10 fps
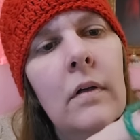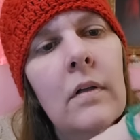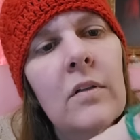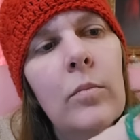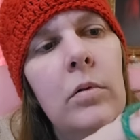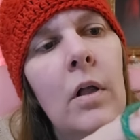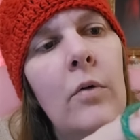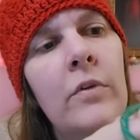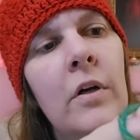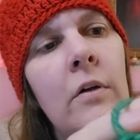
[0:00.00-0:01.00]
it's a
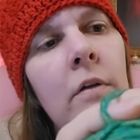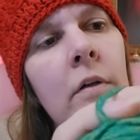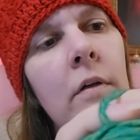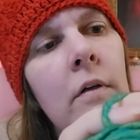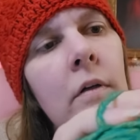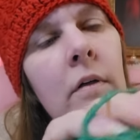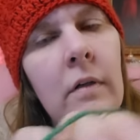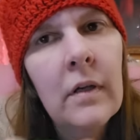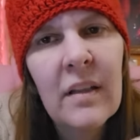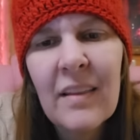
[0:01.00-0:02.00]
blown yarn.
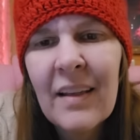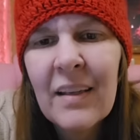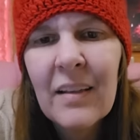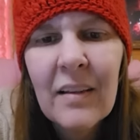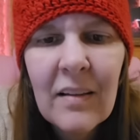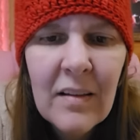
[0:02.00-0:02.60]
I think.